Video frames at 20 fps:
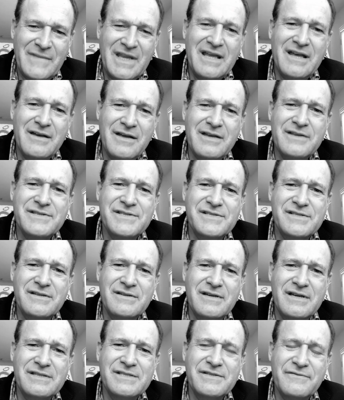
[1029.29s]
Yeah, it's
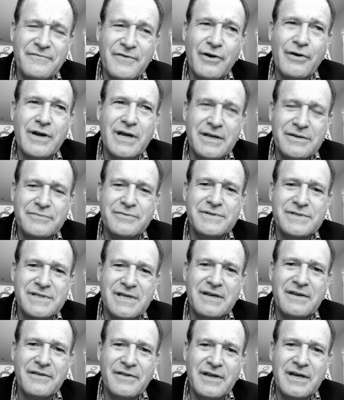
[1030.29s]
a very
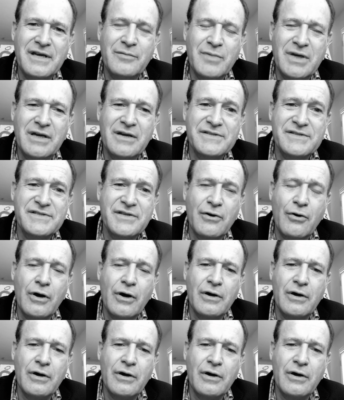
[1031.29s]
interesting thing, because